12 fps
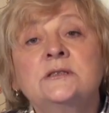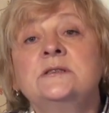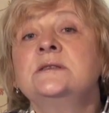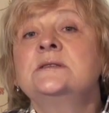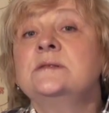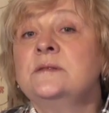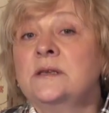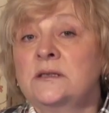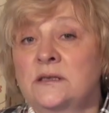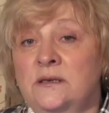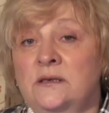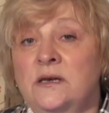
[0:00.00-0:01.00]
It's not
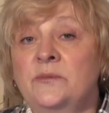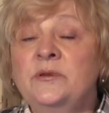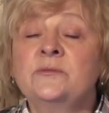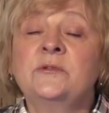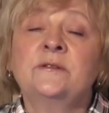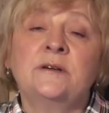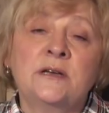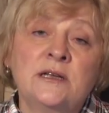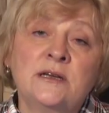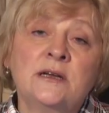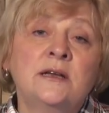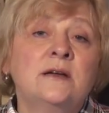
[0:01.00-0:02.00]
hard to guess if
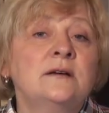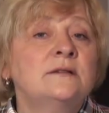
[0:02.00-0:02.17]
people were